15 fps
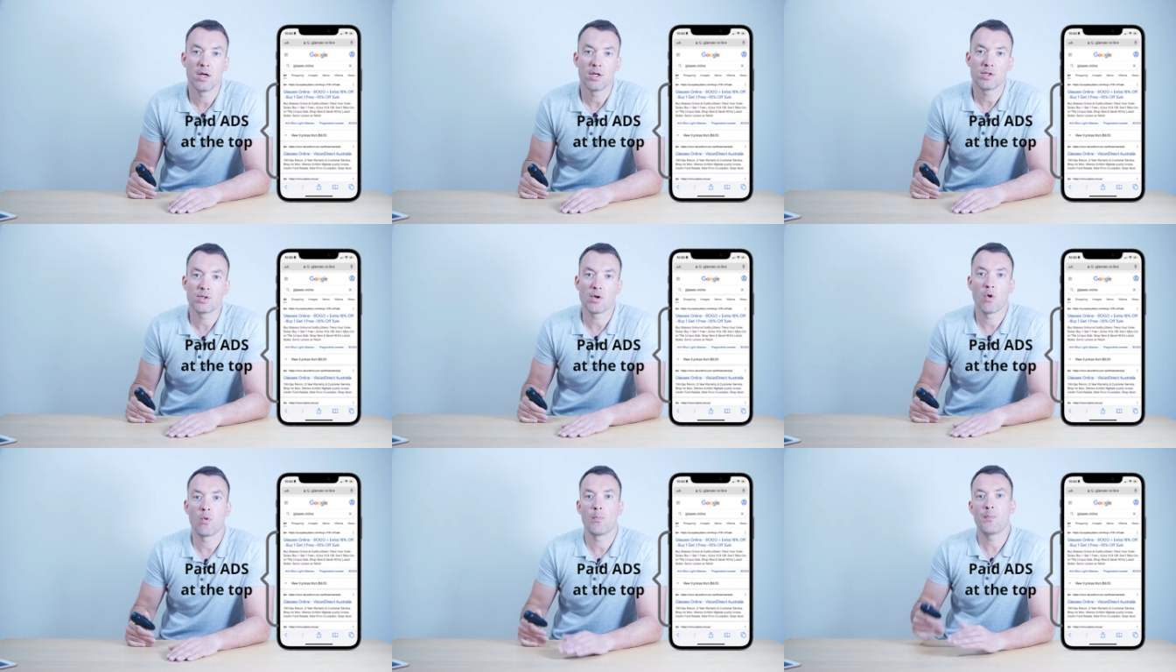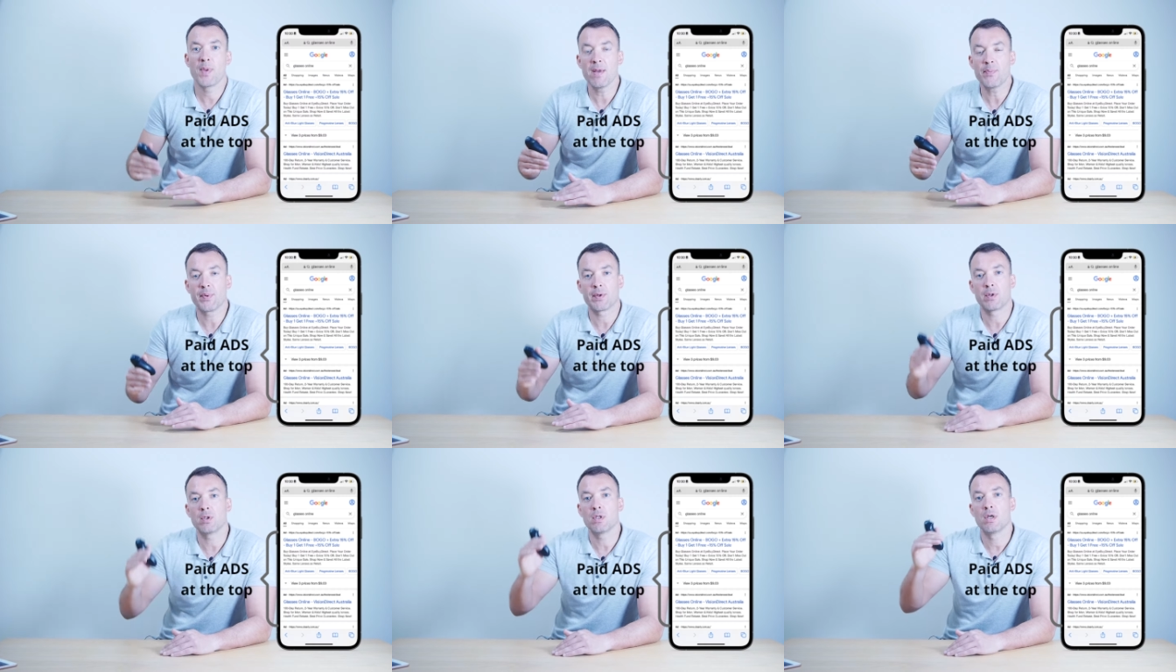So
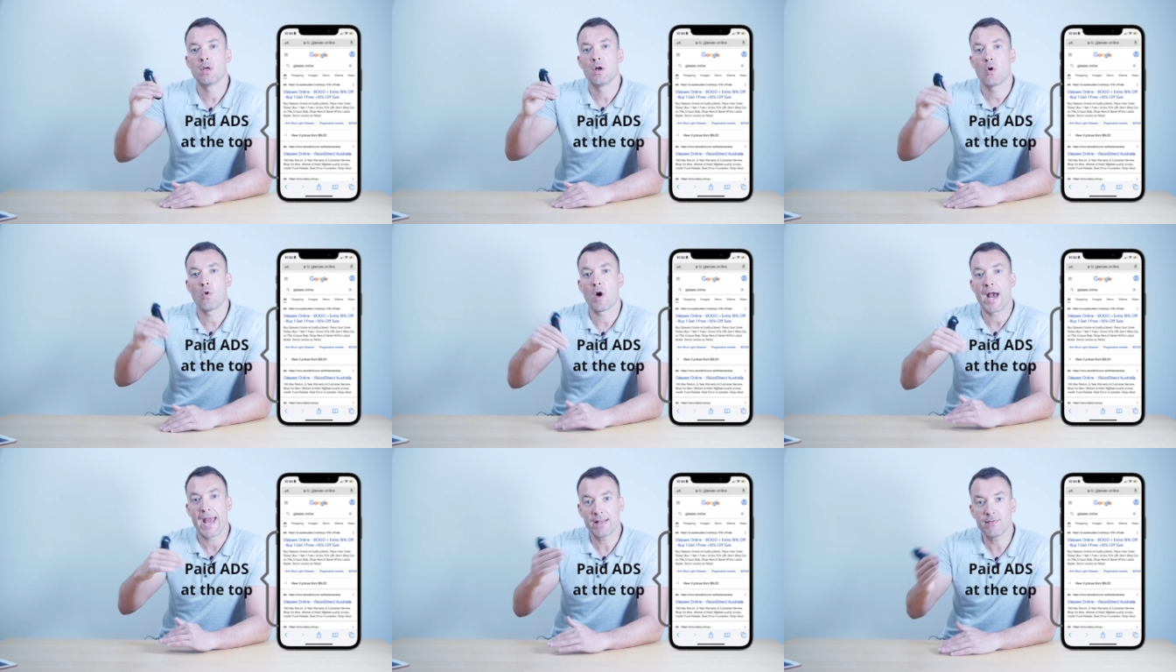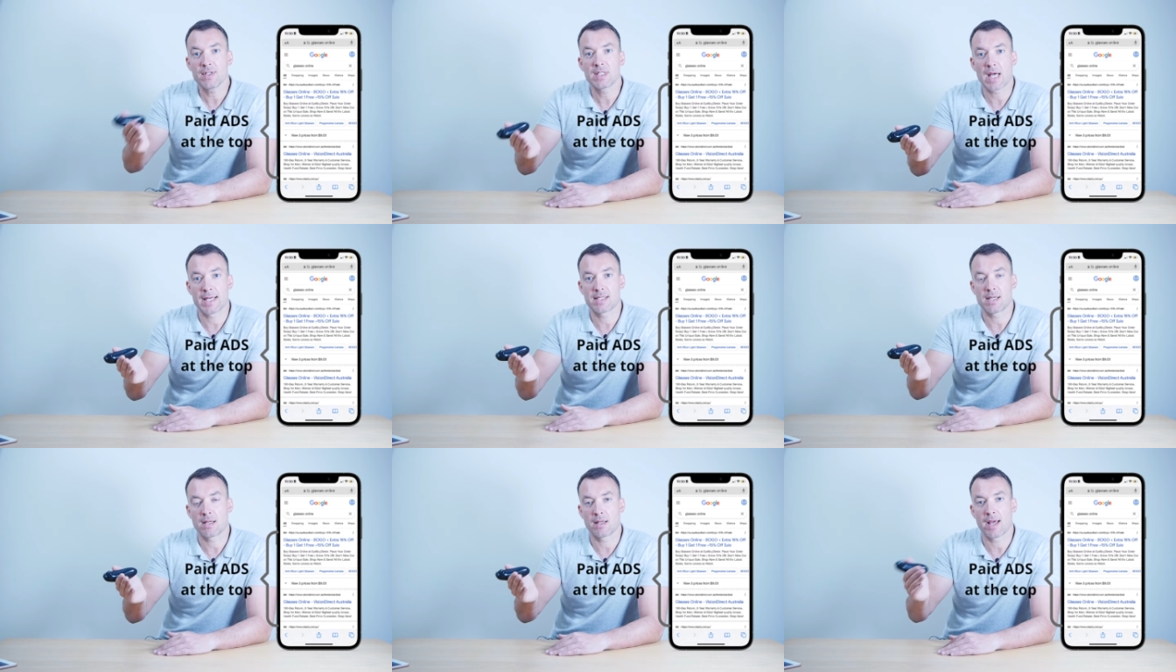people who are
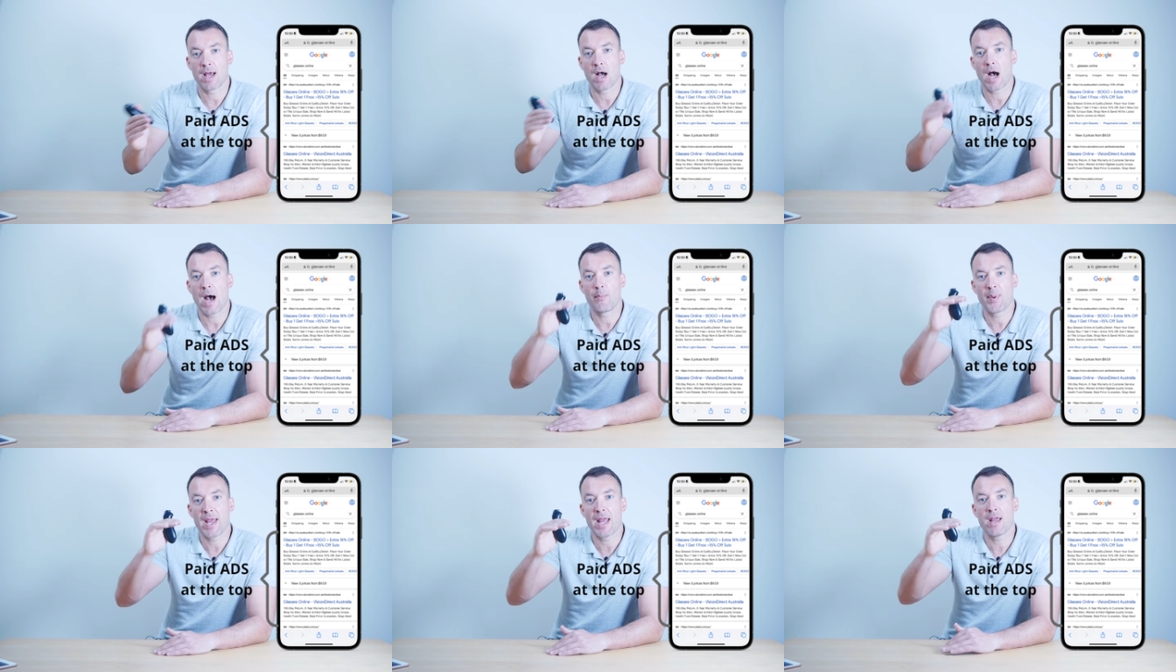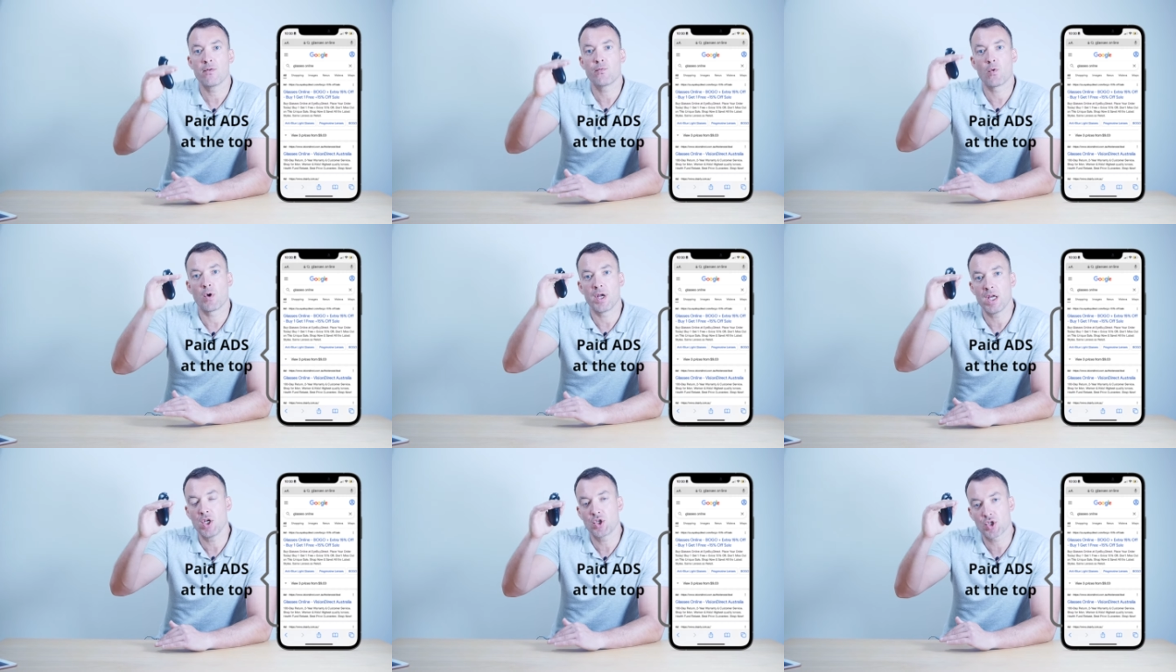advertising there are paying for
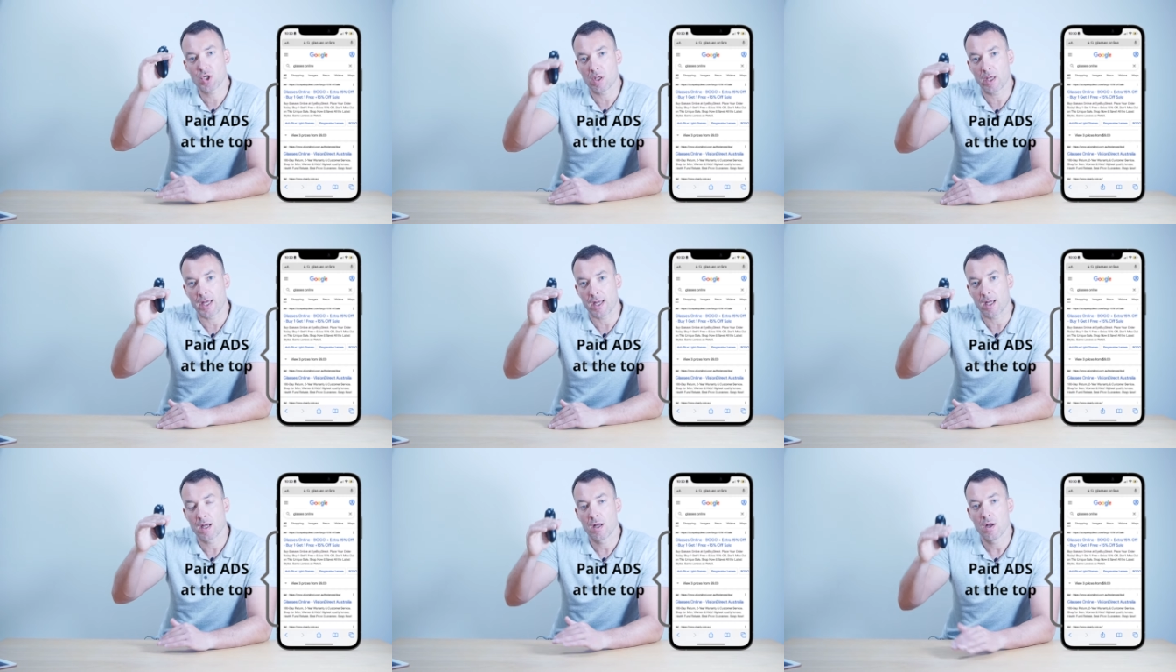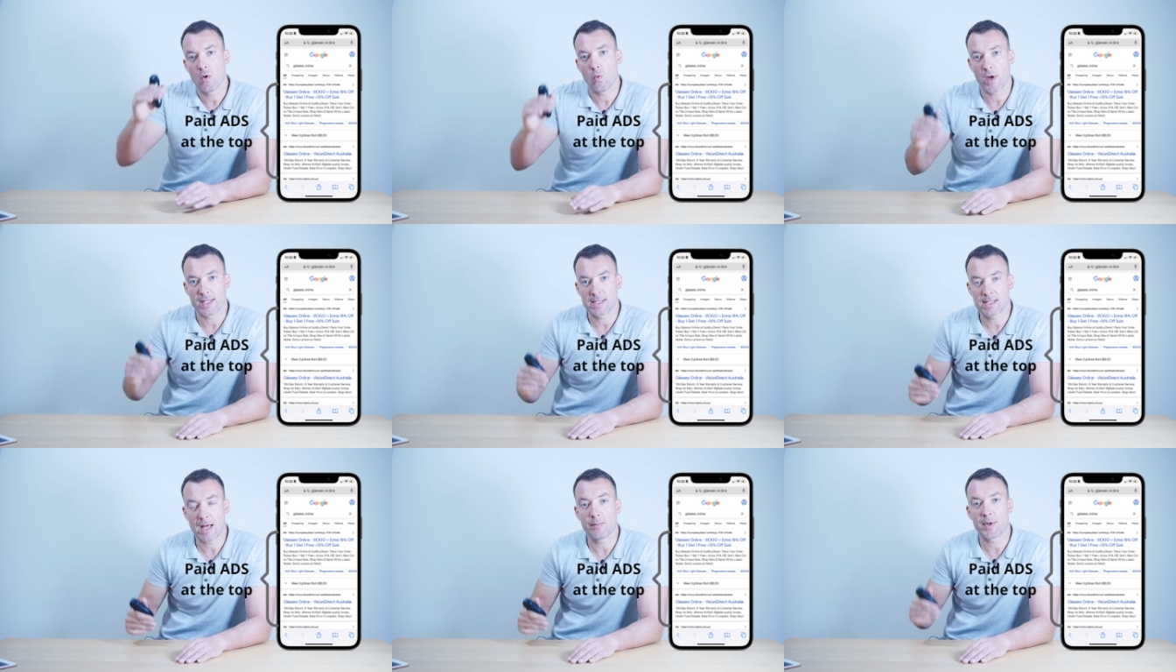each click when
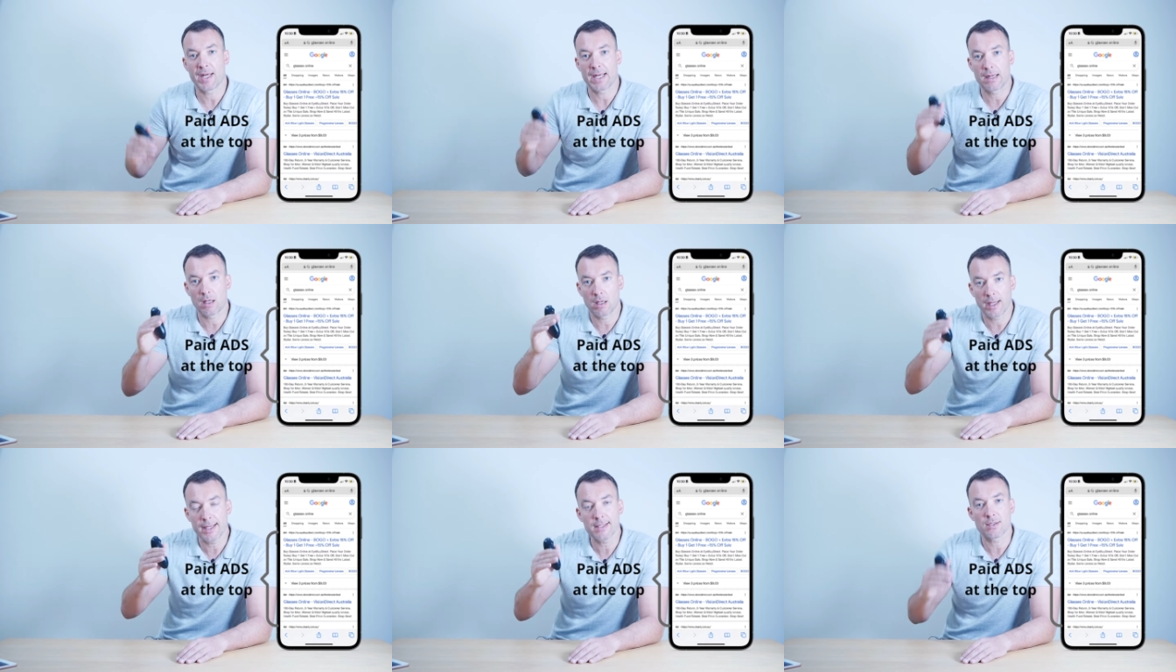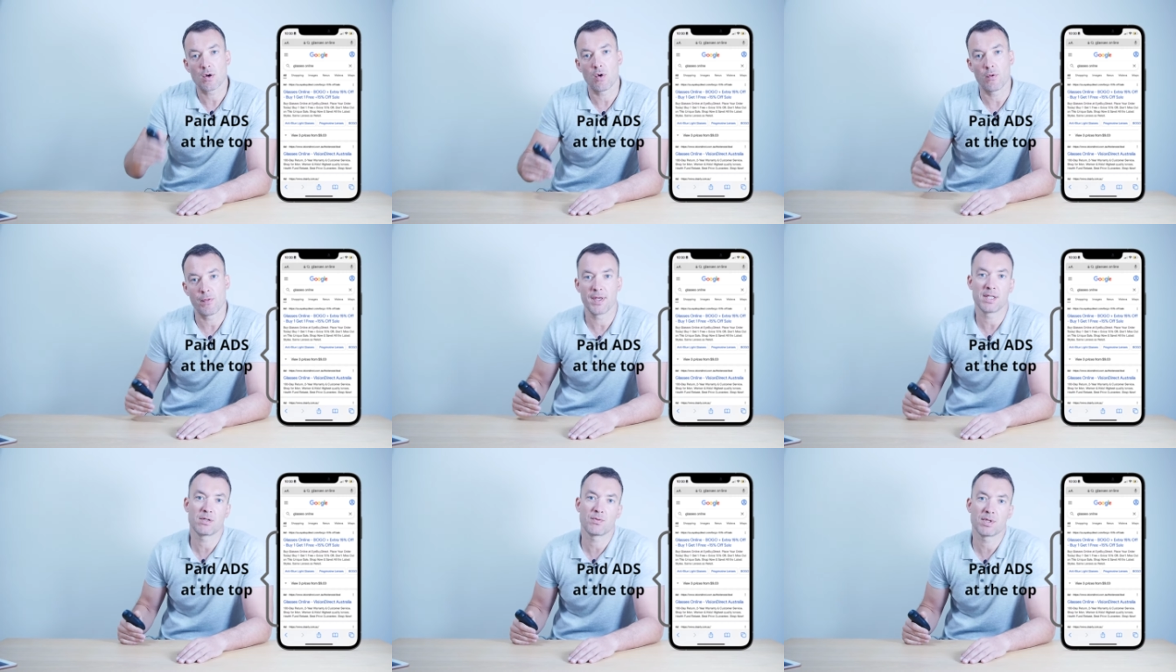somebody clicks on
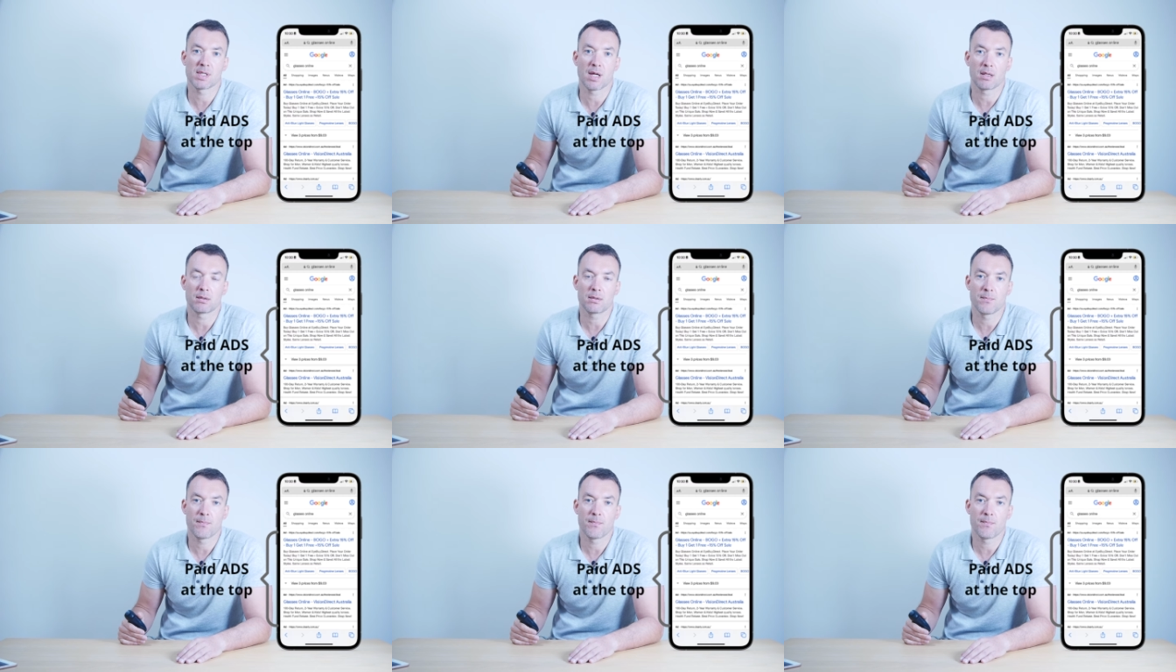this result.